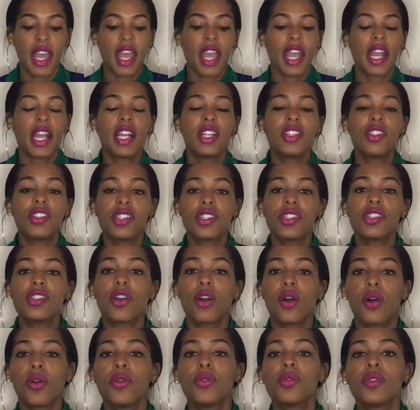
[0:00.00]
It just
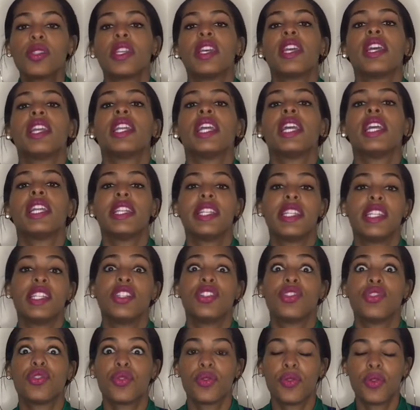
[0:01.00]
goes in and
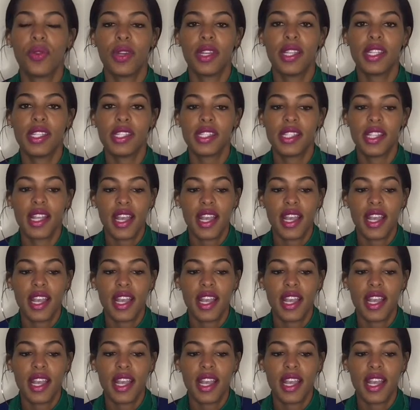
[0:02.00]
destroys.